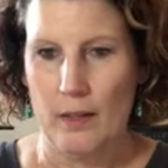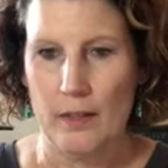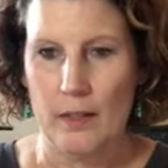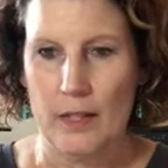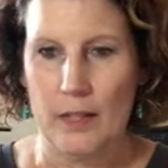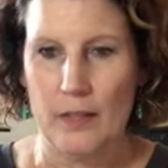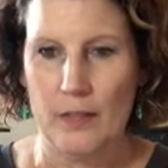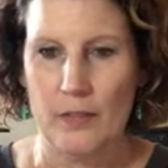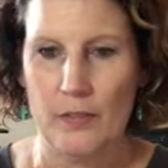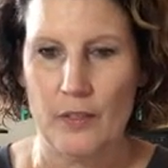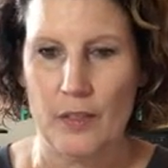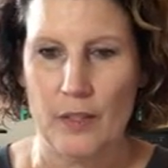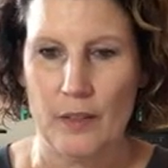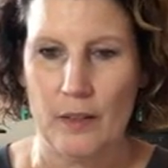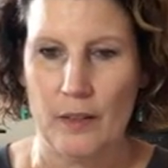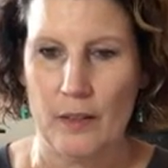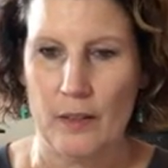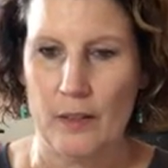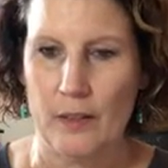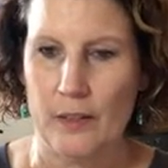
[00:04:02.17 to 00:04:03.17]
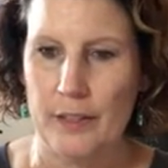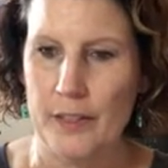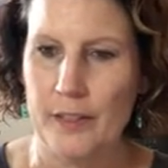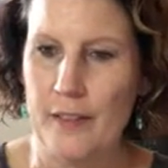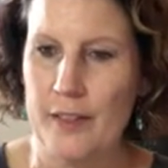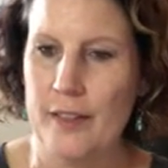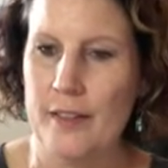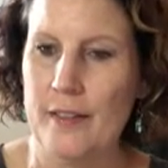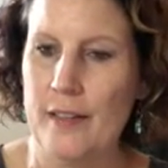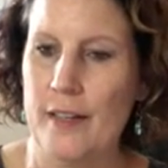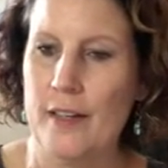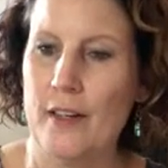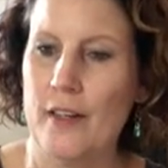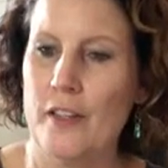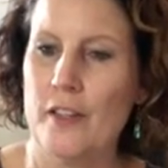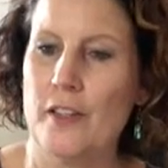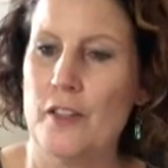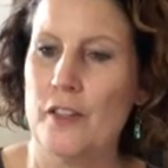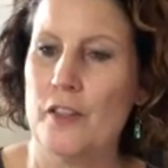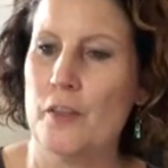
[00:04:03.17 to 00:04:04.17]
Now you've got the glitter in there,
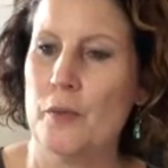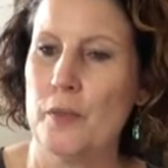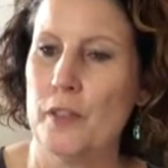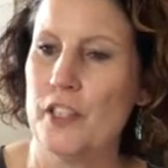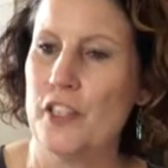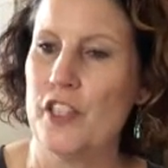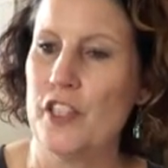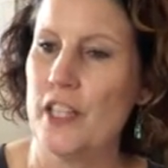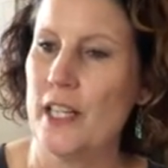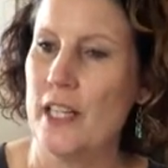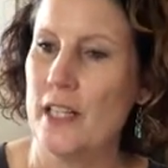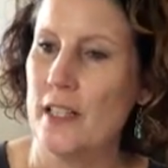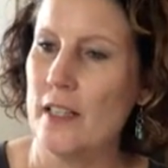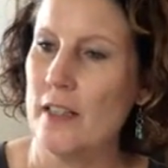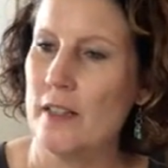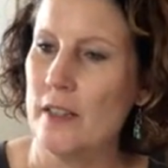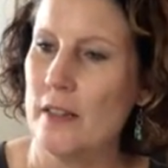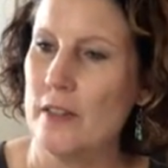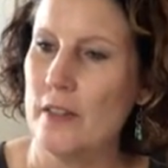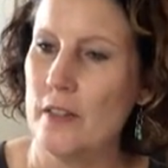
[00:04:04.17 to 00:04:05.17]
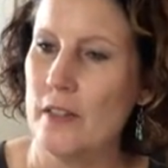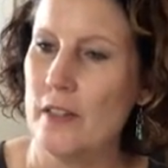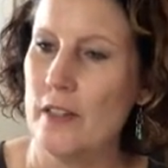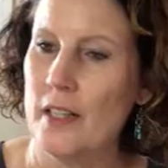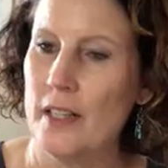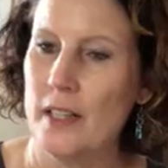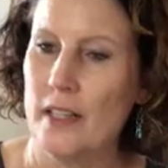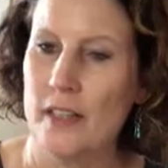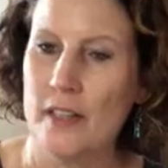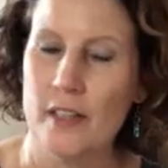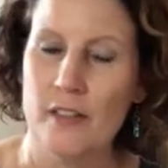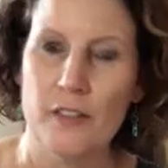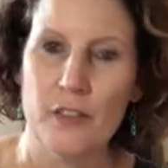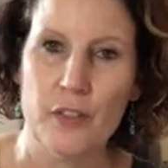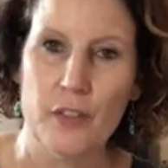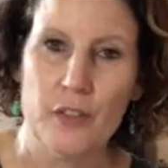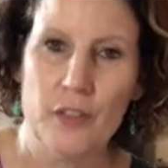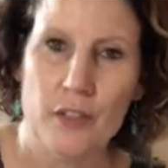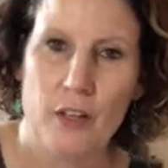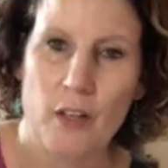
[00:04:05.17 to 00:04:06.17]
and you just want to shake it so that it
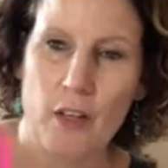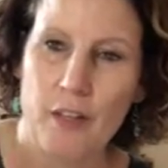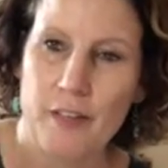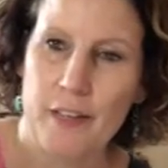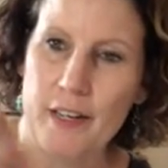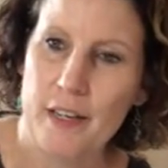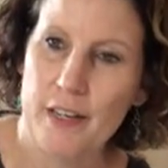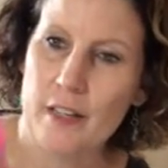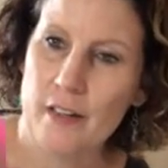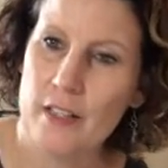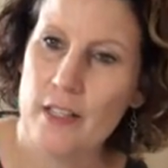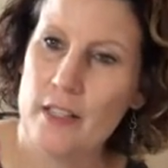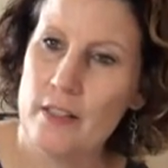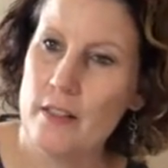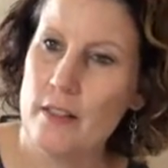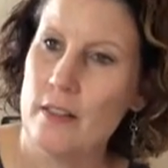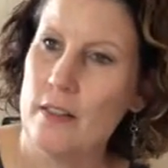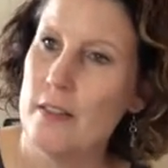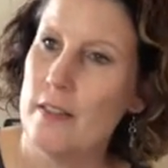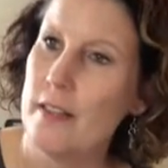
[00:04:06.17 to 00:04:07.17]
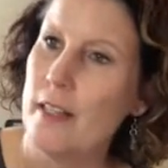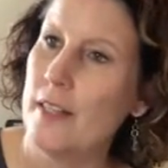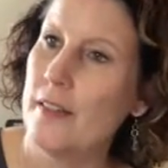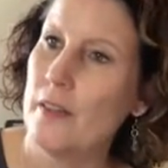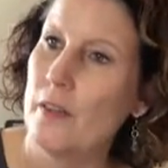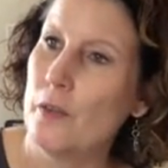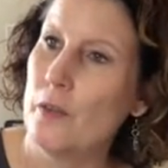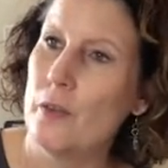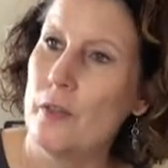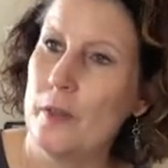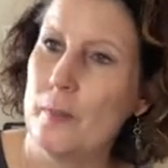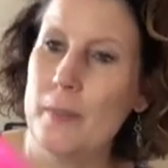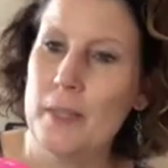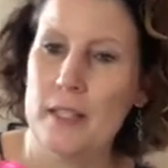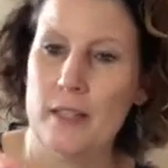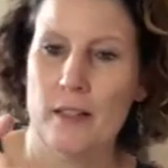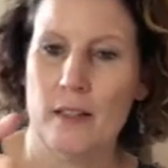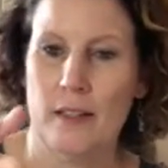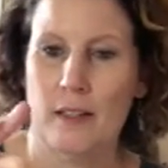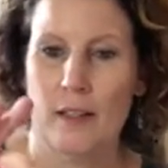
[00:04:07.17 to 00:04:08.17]
covers all the areas inside the
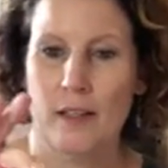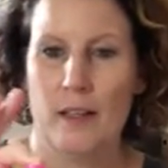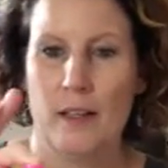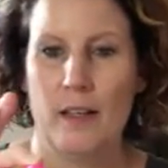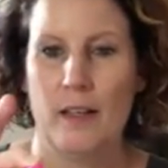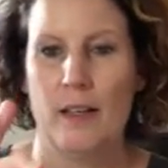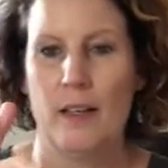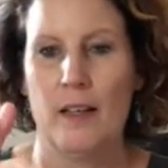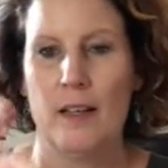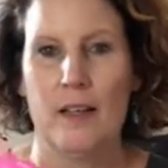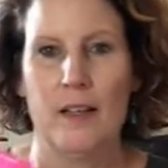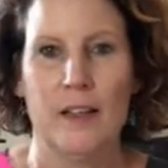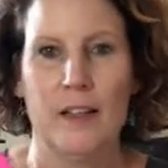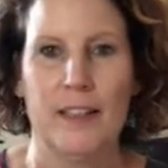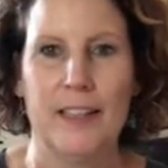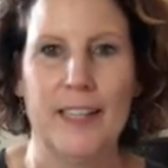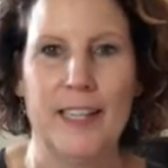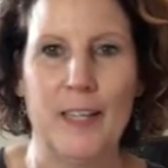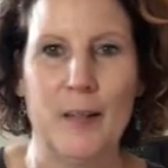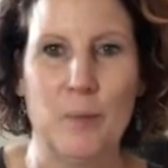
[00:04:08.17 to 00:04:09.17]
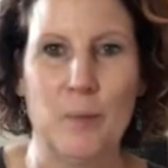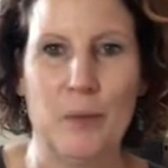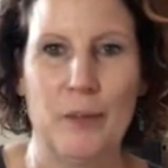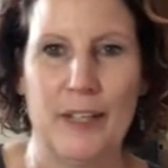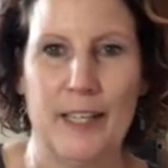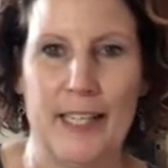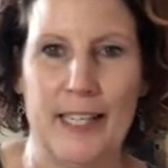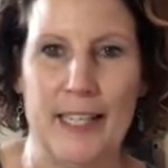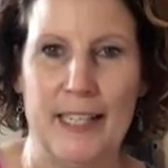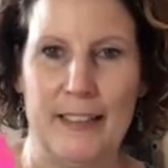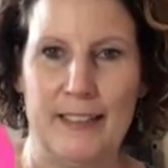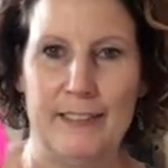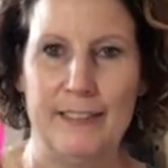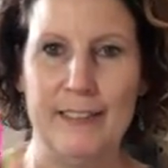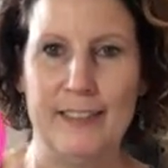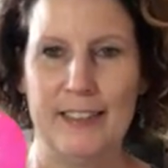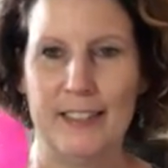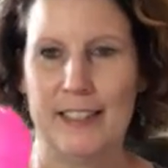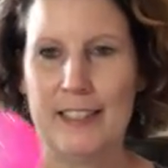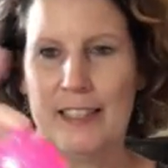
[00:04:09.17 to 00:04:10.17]
ornament. Look how pretty.
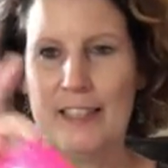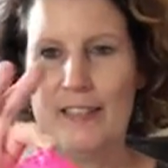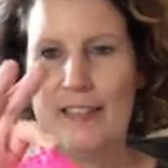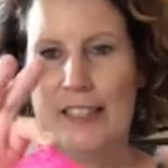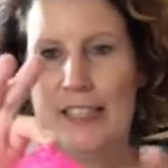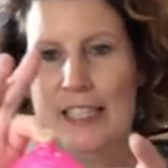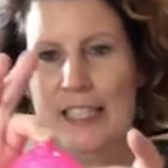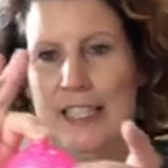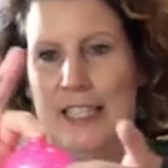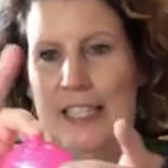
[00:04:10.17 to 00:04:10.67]
Oh, I love it.